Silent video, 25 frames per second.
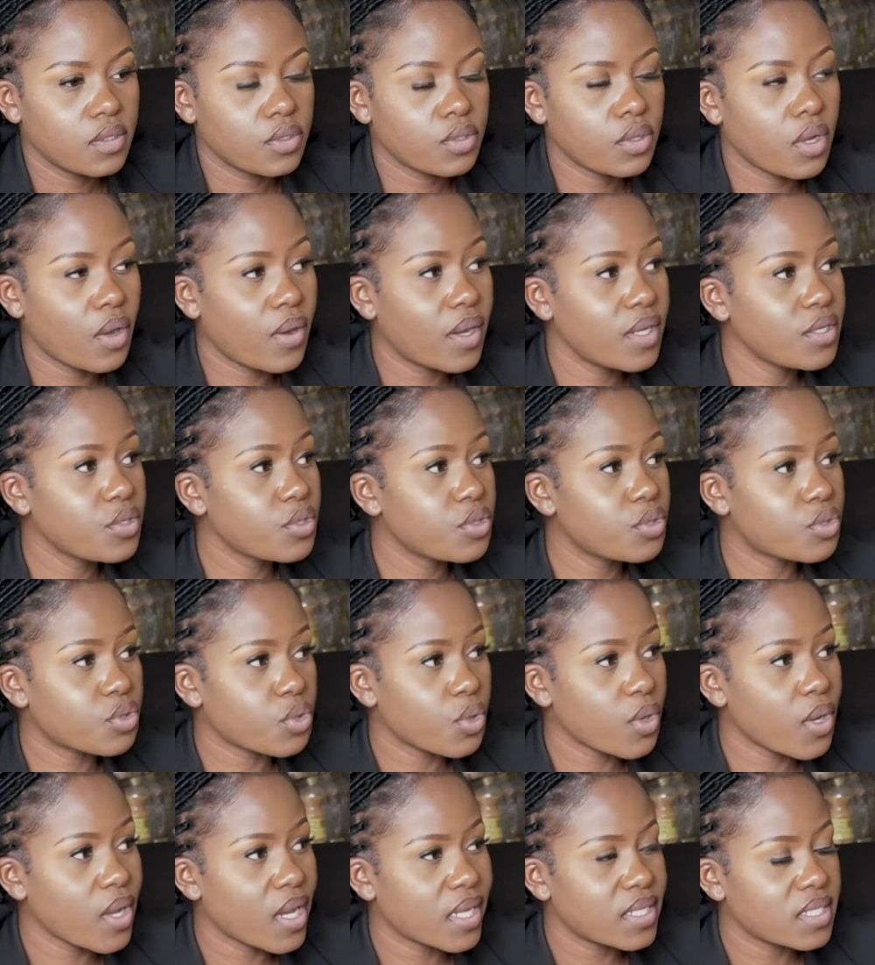So I want to
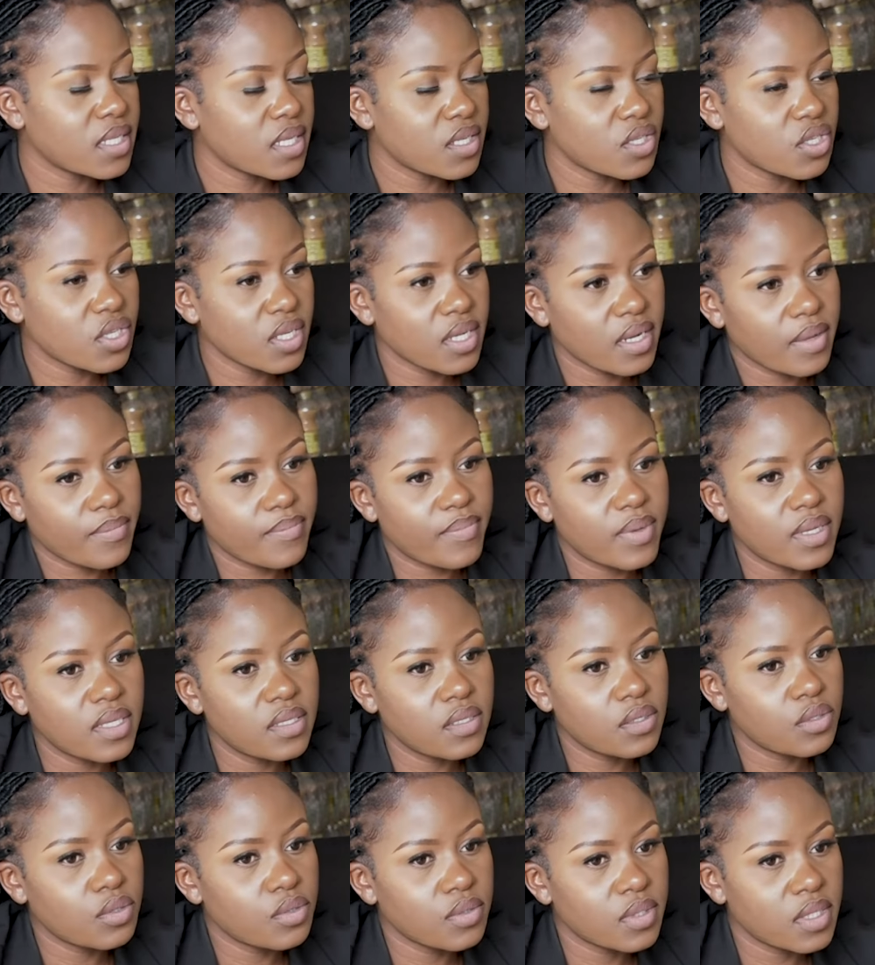draw your attention a
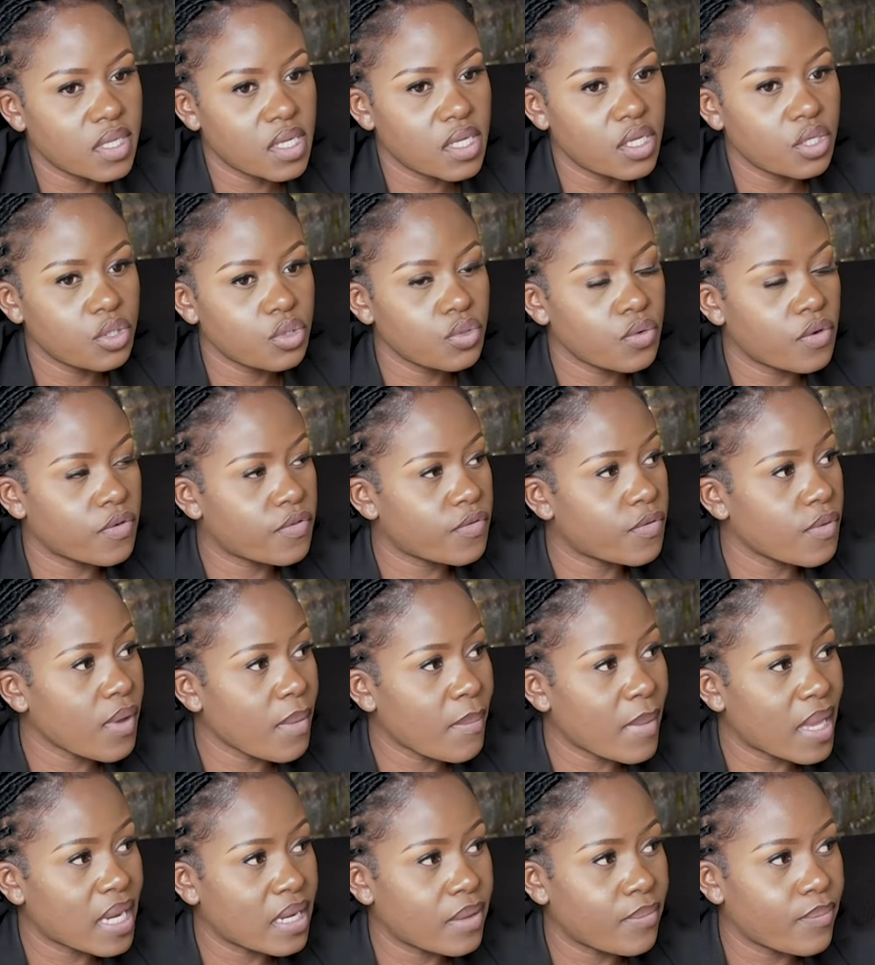bit to the issue of
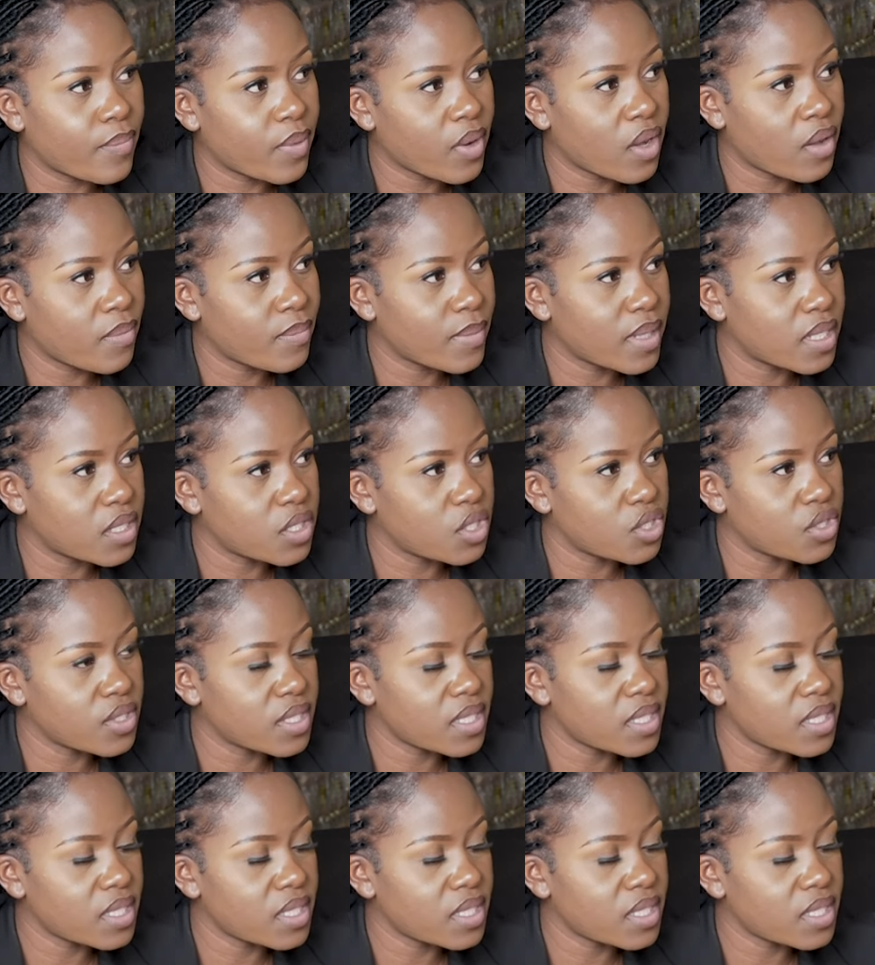women empowerment.